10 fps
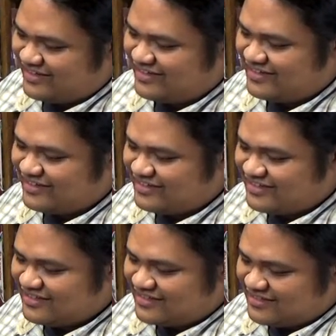
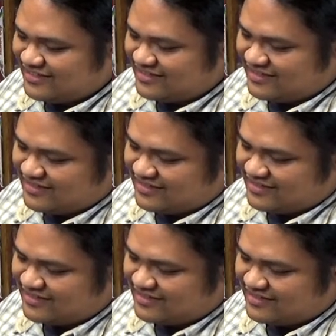
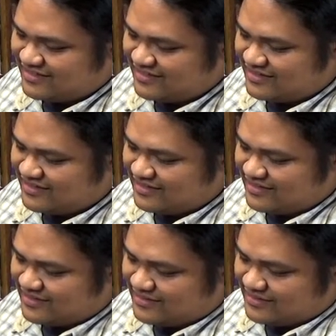
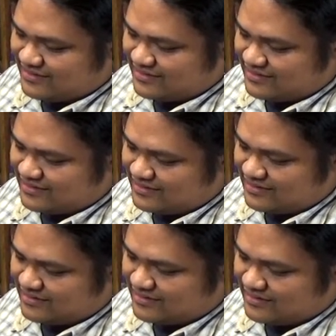
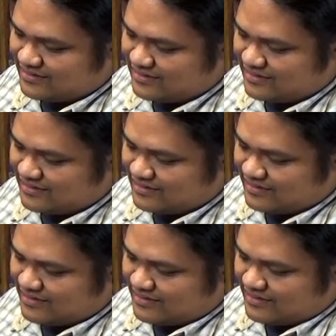
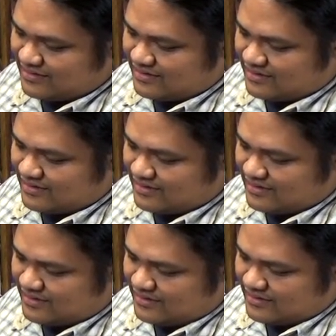
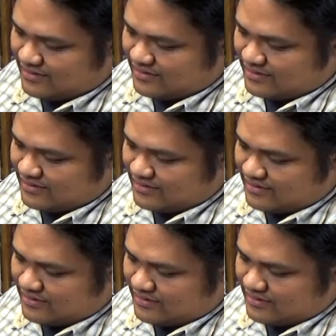
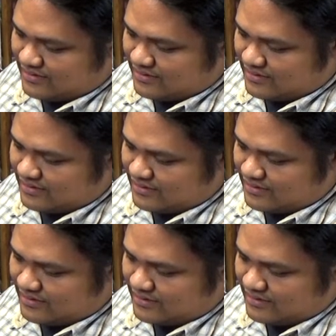
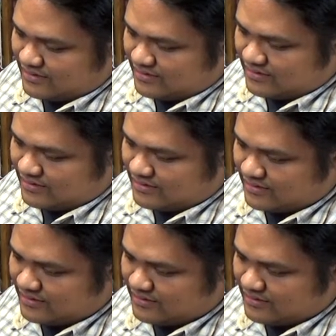No words are spoken by the person on screen.